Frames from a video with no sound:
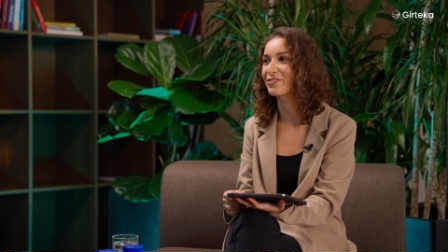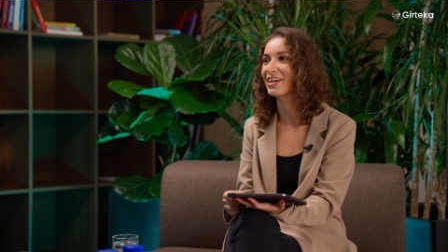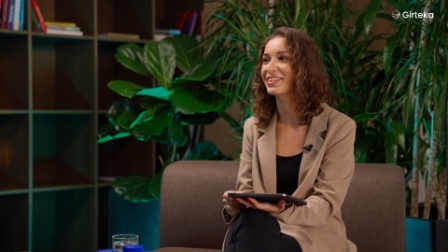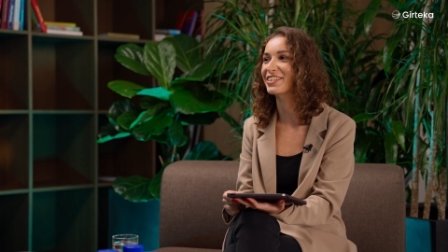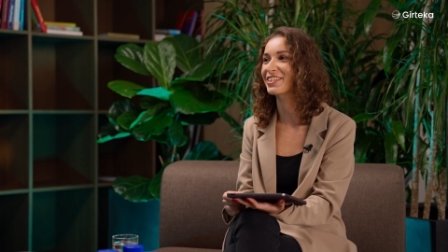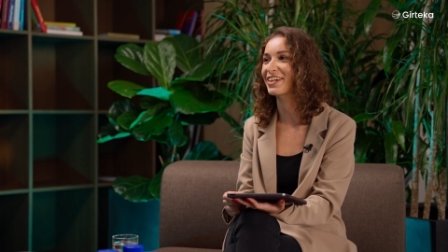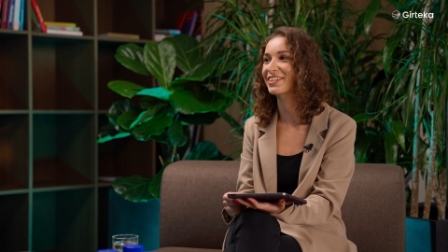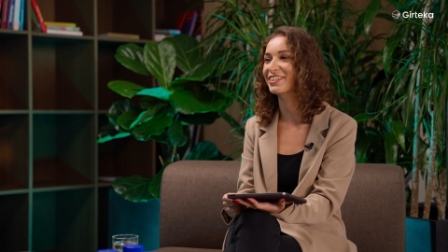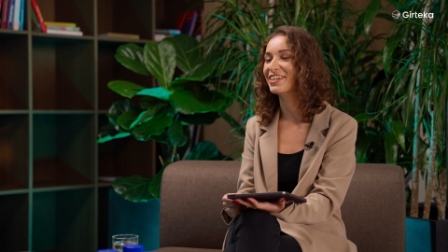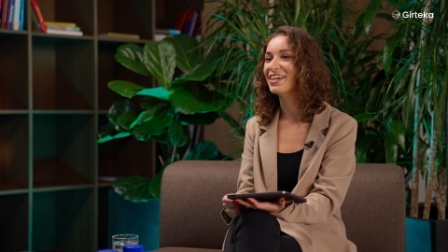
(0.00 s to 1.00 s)
if I mm-hmm.
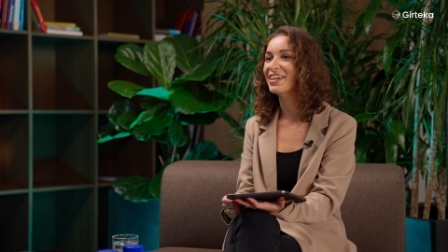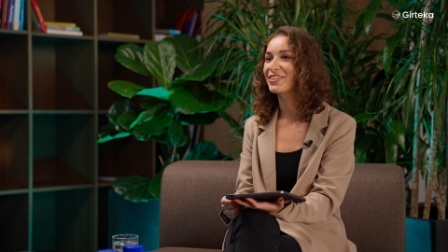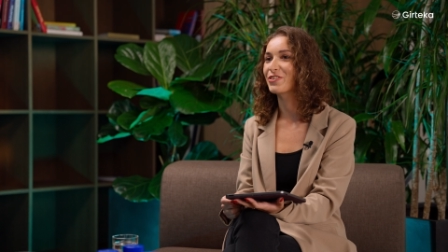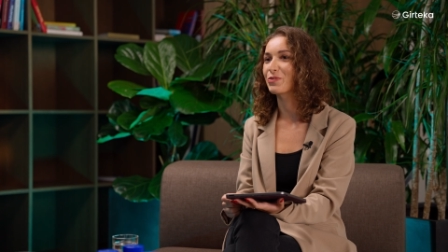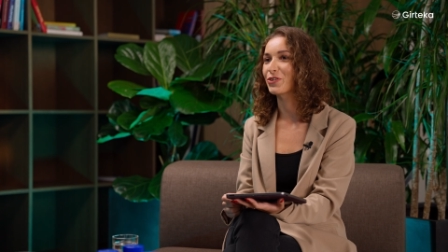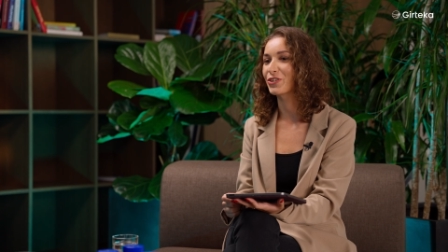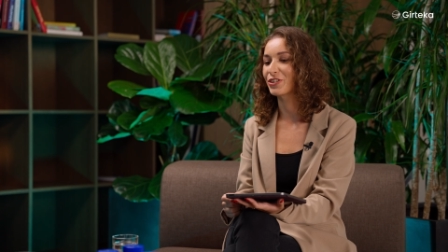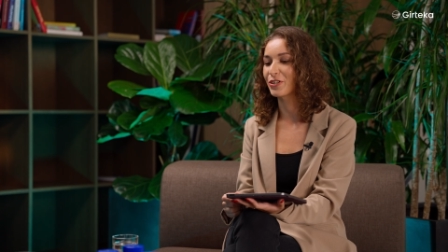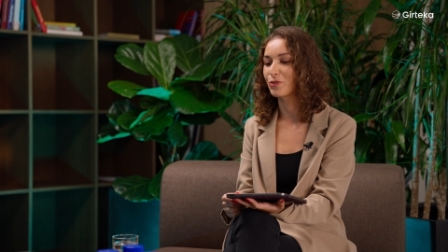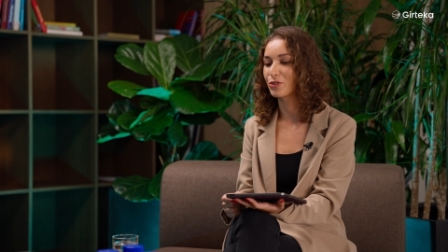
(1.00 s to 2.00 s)
decide mm -hmm. tomorrow
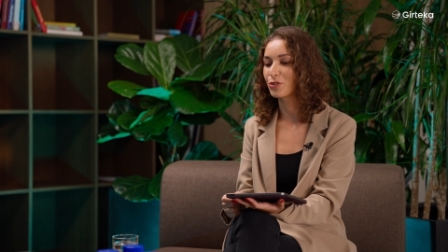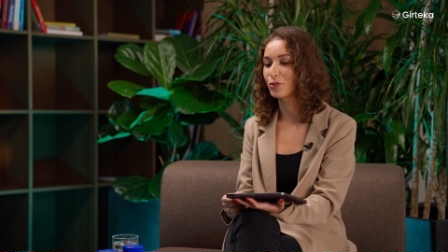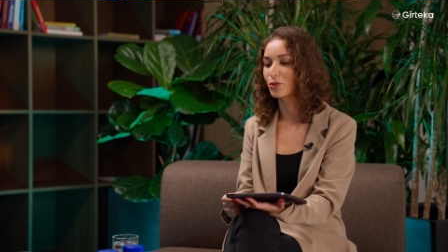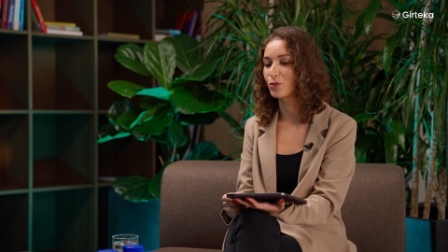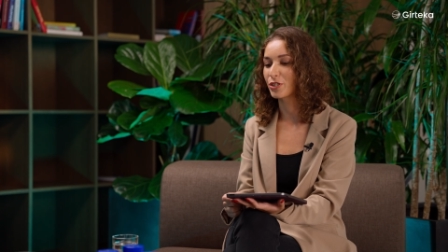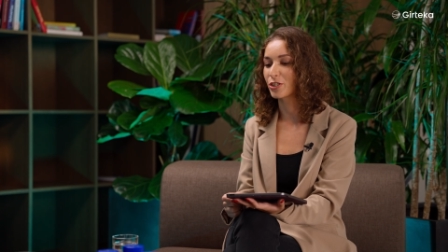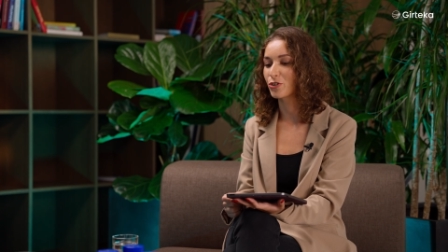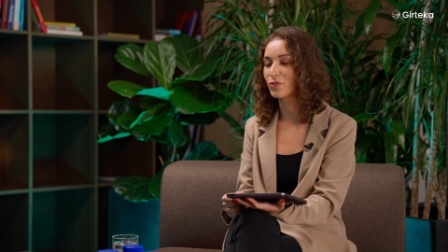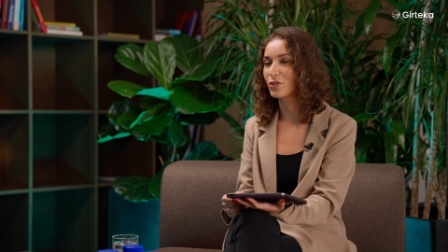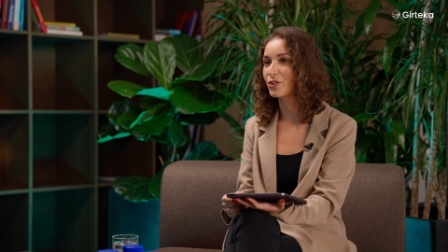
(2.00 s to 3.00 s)
that I want to use
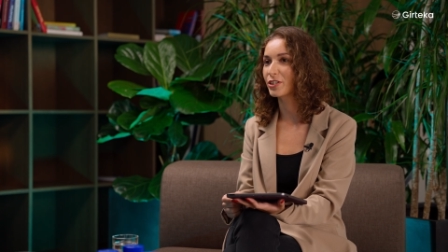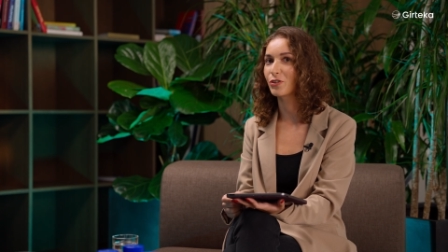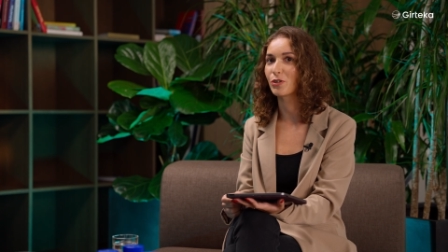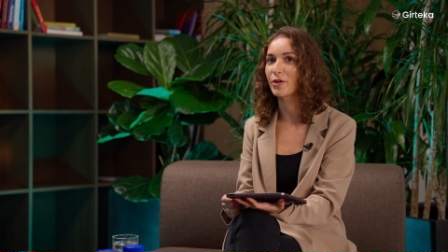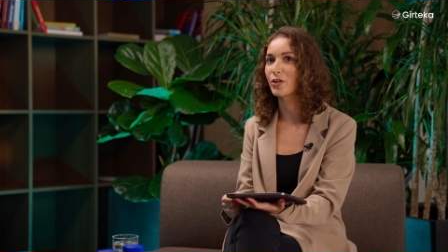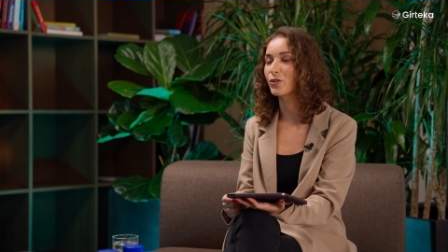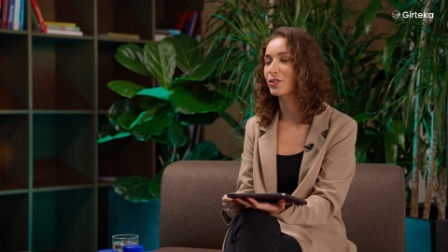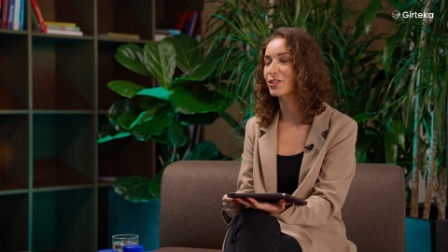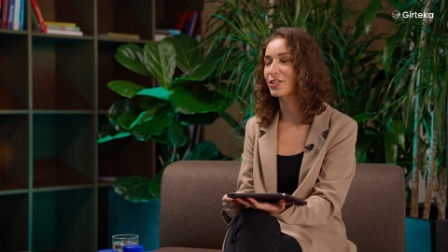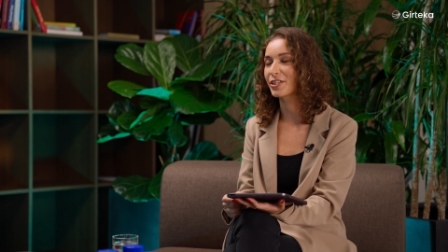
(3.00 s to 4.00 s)
HVO and all my
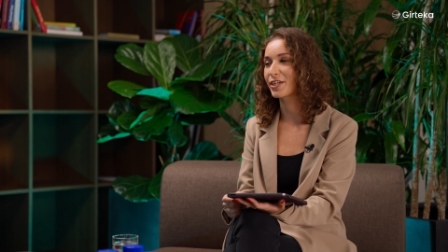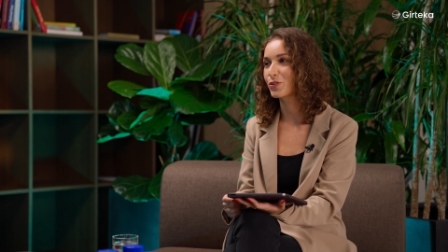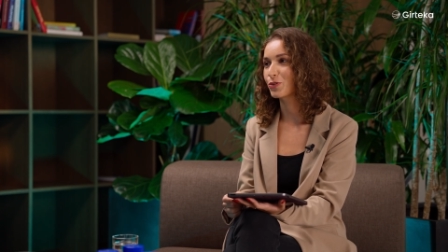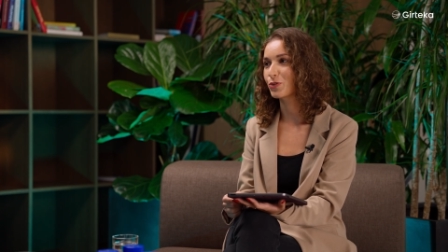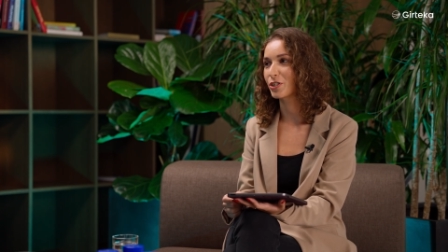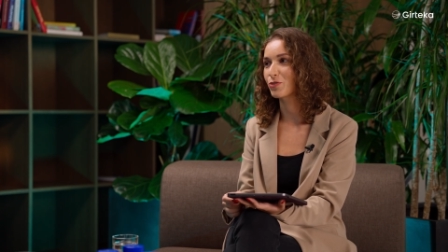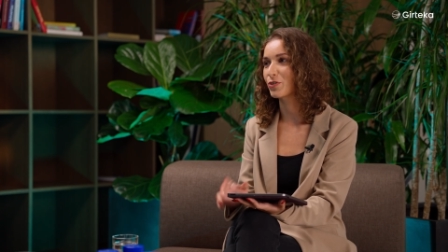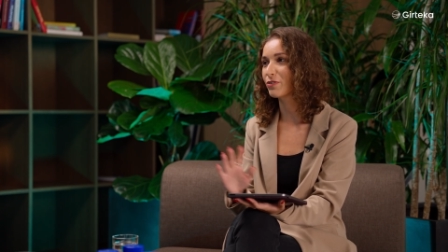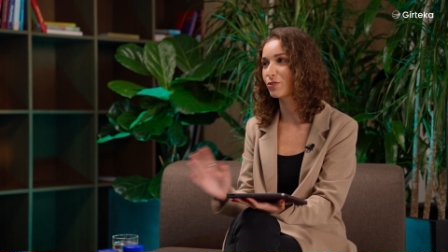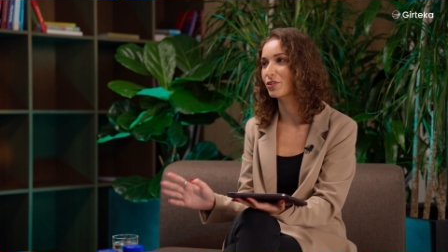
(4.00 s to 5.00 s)
colleagues decide to use
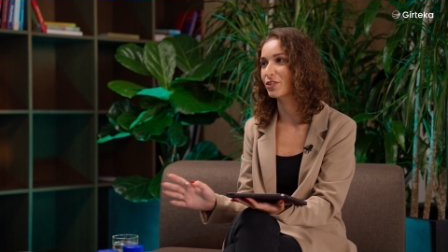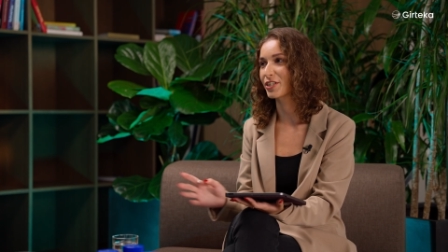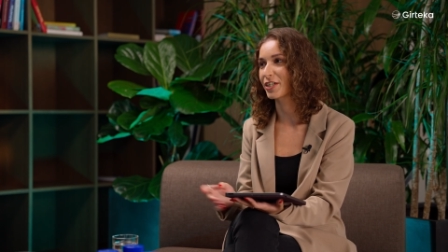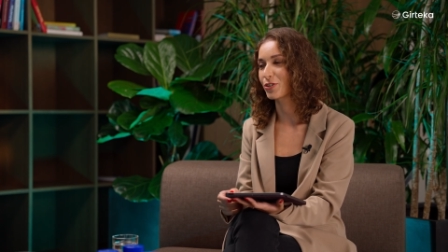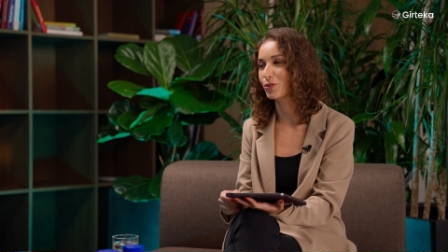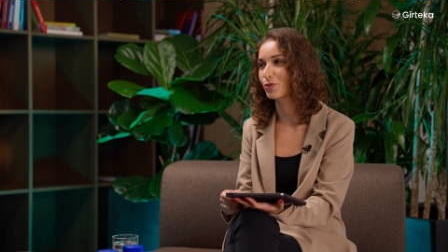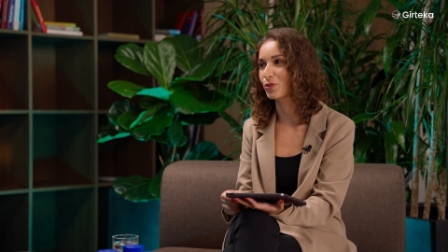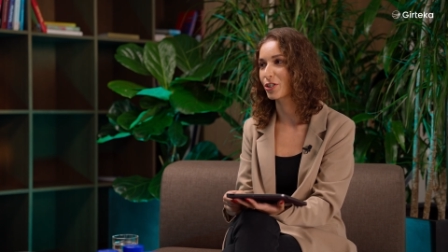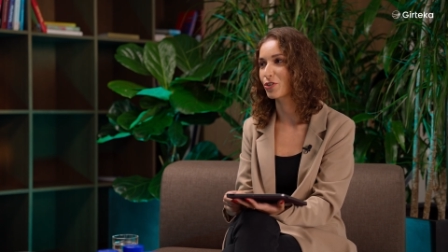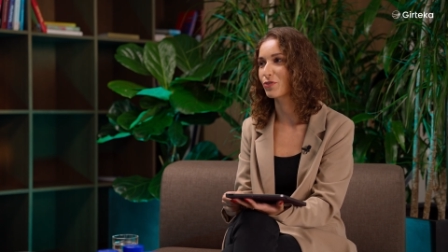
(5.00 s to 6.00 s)
HVO, everyone decides to
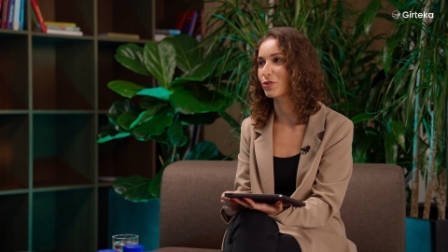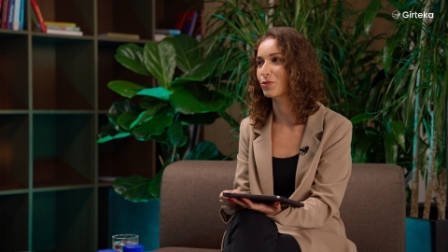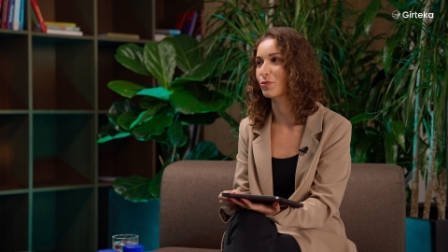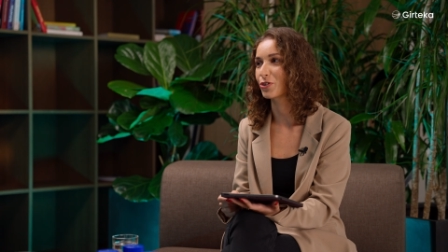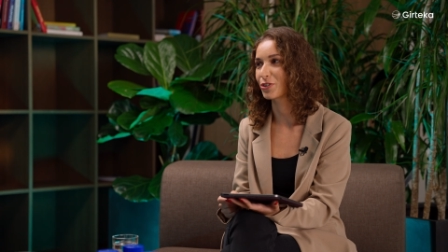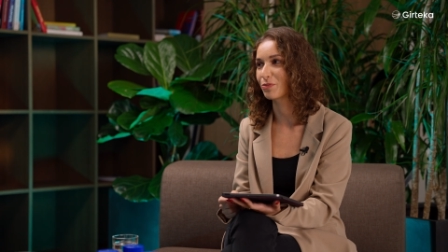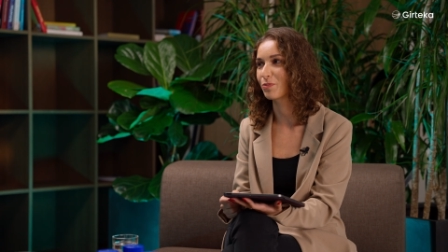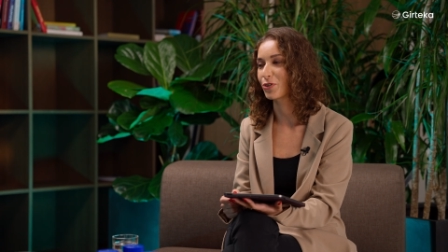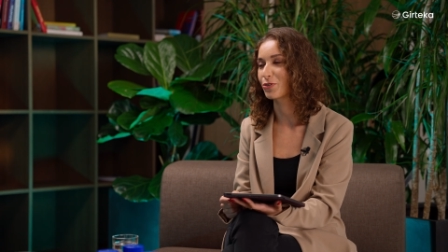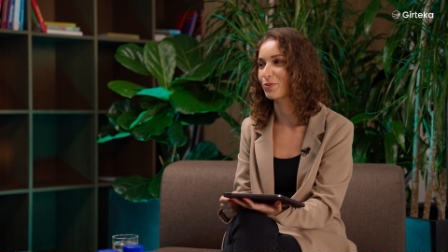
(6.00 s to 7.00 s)
use HVO tomorrow, mm -hmm. is
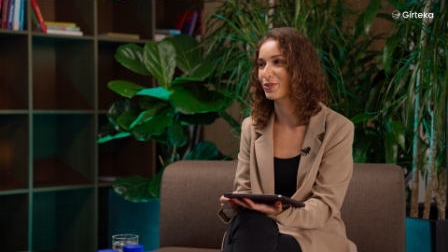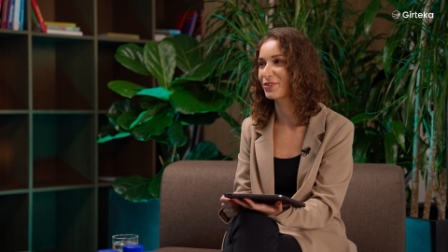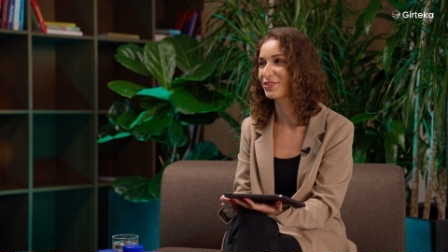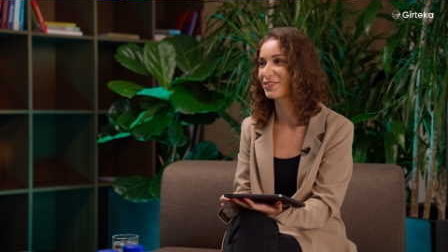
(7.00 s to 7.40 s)
it possible?